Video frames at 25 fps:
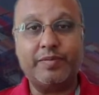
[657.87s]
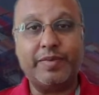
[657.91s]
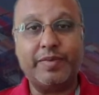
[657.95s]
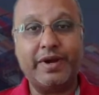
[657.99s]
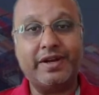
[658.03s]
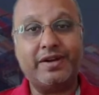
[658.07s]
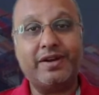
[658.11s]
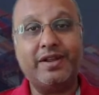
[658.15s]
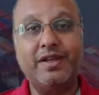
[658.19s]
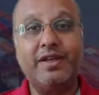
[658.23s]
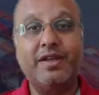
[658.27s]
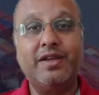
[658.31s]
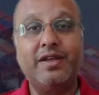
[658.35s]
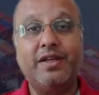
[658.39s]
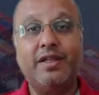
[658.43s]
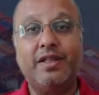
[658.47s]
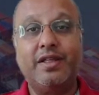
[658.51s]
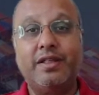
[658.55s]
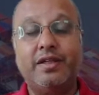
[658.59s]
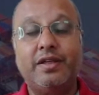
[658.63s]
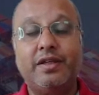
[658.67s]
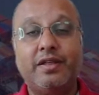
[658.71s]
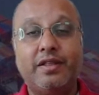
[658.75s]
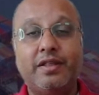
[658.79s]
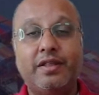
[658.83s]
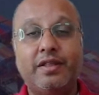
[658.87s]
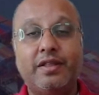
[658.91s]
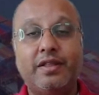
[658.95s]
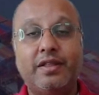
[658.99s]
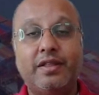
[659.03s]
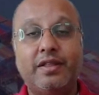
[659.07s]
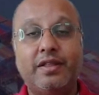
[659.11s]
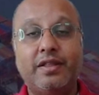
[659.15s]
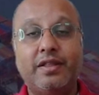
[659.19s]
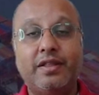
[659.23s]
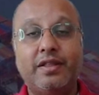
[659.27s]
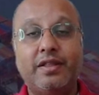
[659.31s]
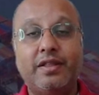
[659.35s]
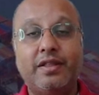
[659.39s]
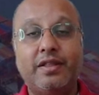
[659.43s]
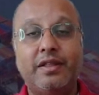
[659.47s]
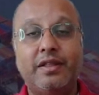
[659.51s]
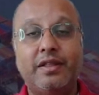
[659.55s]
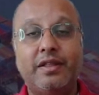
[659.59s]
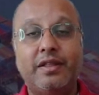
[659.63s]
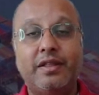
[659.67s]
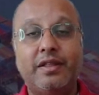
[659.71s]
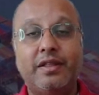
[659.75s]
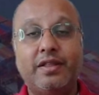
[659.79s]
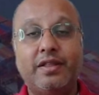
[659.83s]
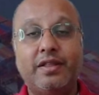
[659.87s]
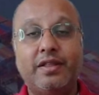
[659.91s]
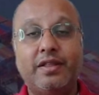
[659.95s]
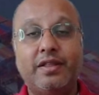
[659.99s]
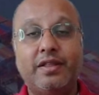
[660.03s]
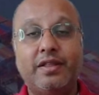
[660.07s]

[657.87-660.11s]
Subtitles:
but the information